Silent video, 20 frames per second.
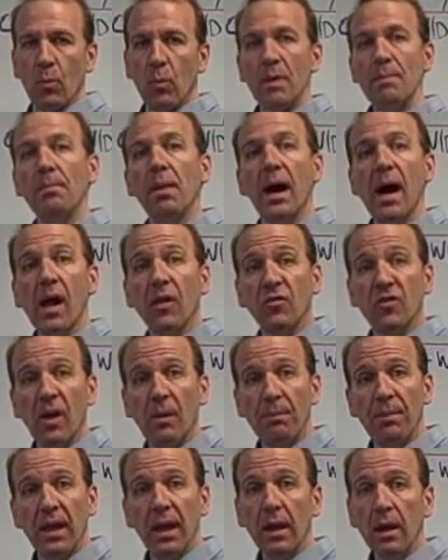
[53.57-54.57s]
We bought
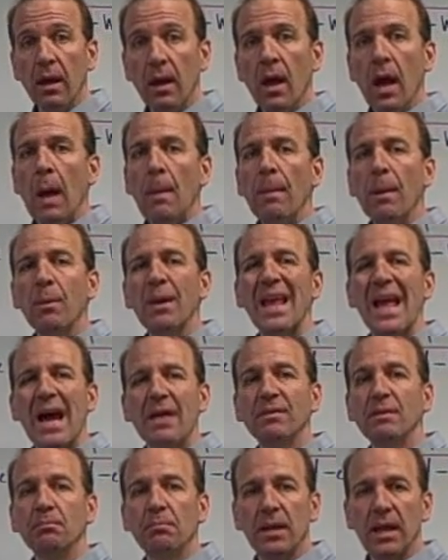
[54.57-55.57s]
something, but we
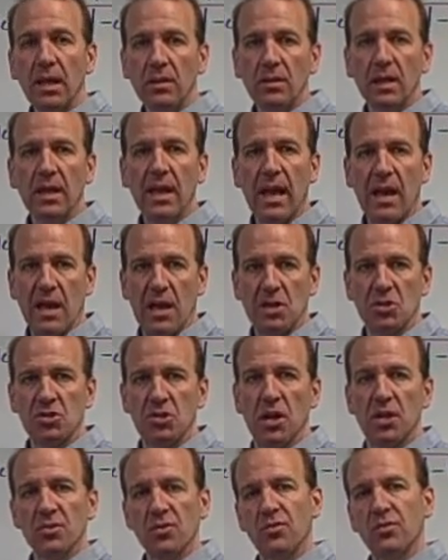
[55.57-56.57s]
haven't paid the cash
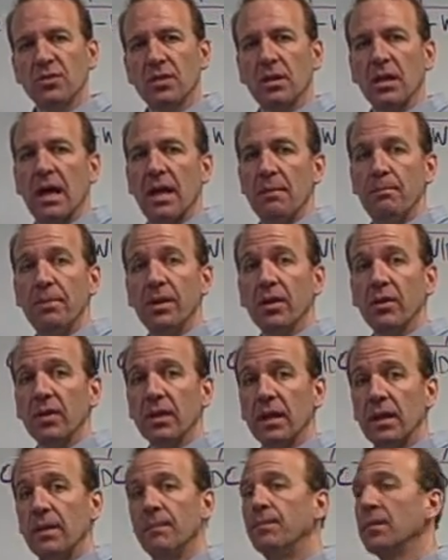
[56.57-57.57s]
yet, so there's a
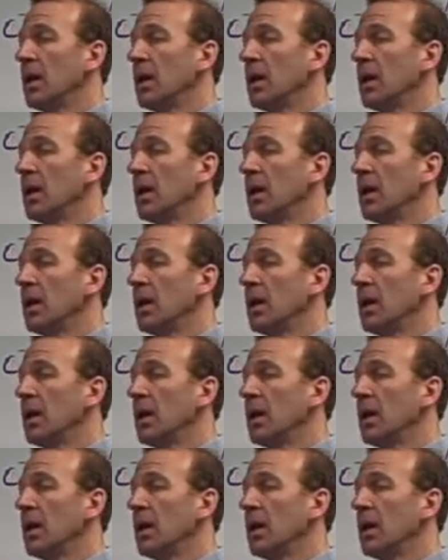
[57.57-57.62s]
liability.